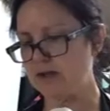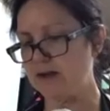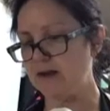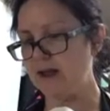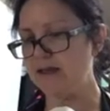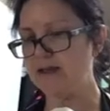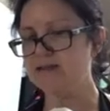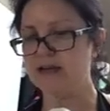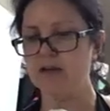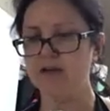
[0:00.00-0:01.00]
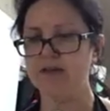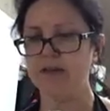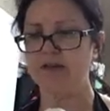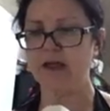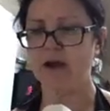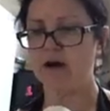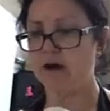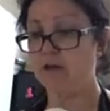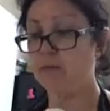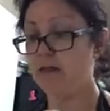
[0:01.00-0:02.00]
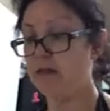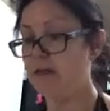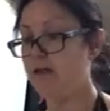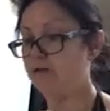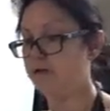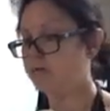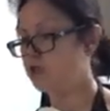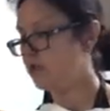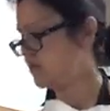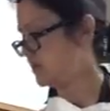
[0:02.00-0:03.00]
on. And I can tell that they are. I hope they like cream cheese,